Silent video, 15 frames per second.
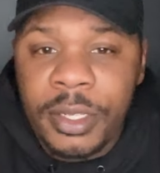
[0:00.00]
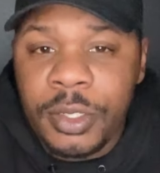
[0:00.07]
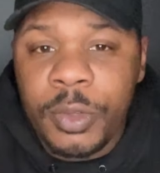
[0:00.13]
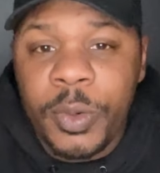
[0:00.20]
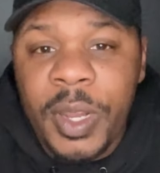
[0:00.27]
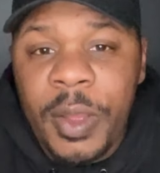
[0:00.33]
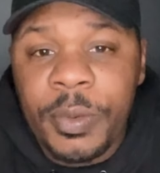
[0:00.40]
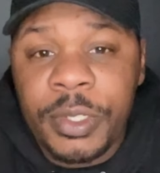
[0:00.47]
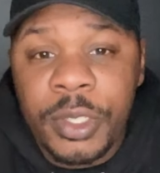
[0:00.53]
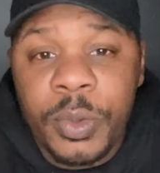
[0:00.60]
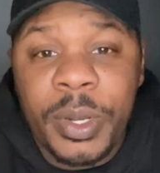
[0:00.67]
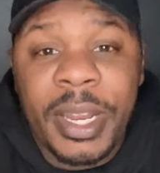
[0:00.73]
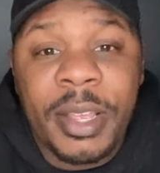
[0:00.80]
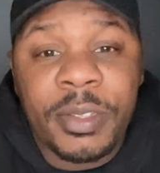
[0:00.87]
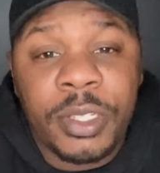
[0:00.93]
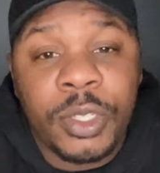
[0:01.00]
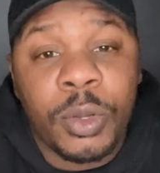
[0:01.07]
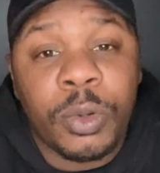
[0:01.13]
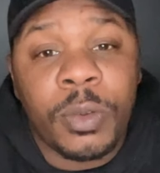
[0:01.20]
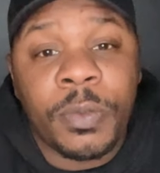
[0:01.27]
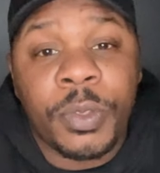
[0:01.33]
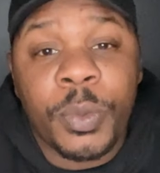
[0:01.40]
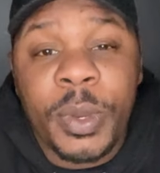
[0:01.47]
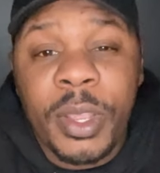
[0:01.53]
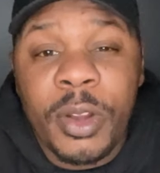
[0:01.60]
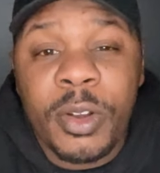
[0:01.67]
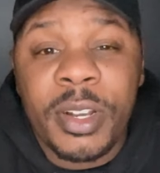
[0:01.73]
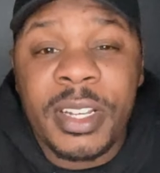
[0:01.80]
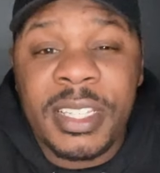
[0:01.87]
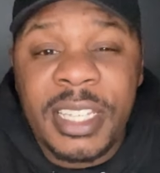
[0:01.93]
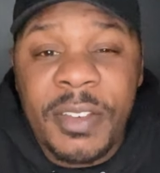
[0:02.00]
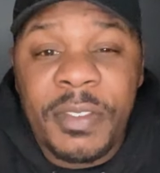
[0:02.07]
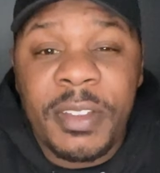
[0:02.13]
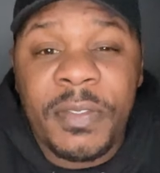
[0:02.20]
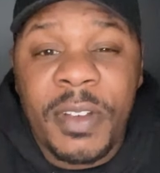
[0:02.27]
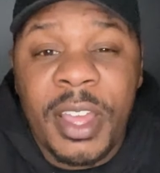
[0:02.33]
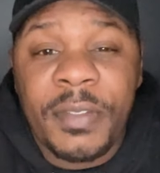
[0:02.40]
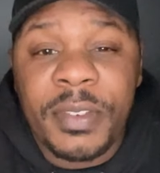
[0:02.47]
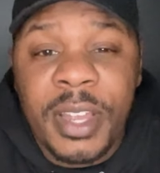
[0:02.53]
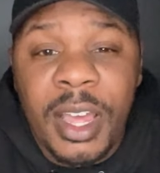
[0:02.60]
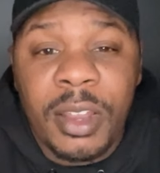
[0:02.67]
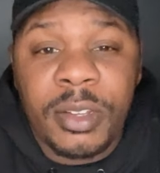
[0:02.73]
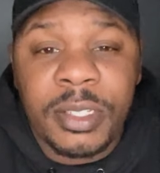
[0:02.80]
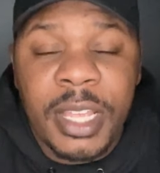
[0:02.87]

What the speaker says: So that was 3 days, a total of $375